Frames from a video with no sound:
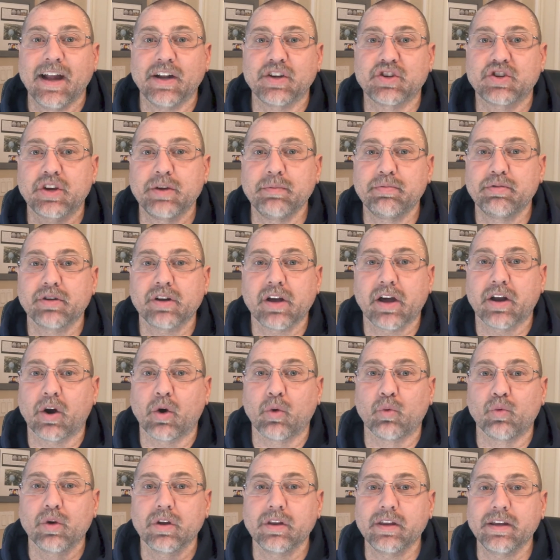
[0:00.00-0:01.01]
and she put out a
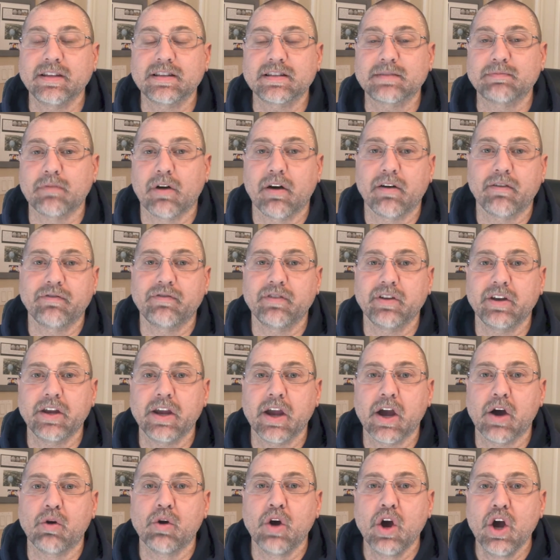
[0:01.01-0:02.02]
really small
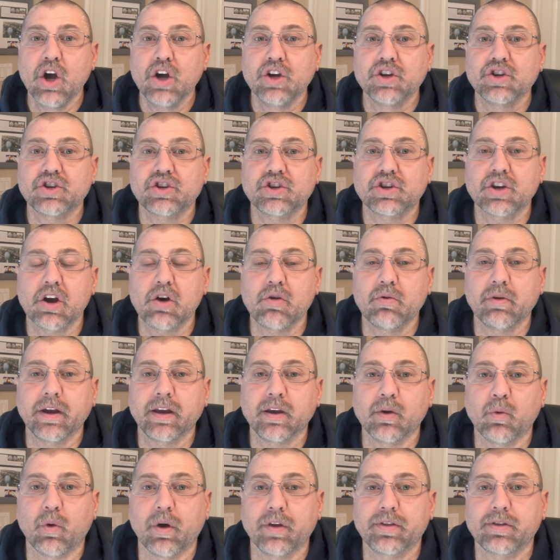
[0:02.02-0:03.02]
video
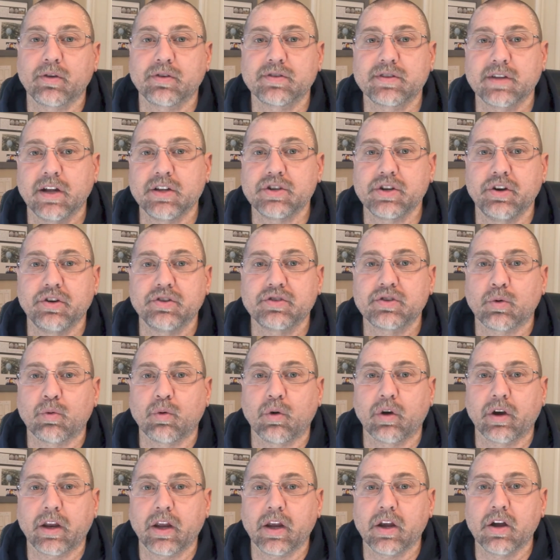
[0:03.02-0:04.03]
showing what those engineers are
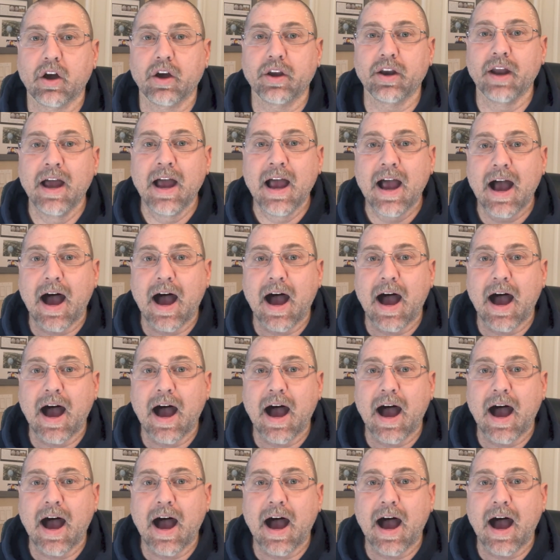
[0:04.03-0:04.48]
working on.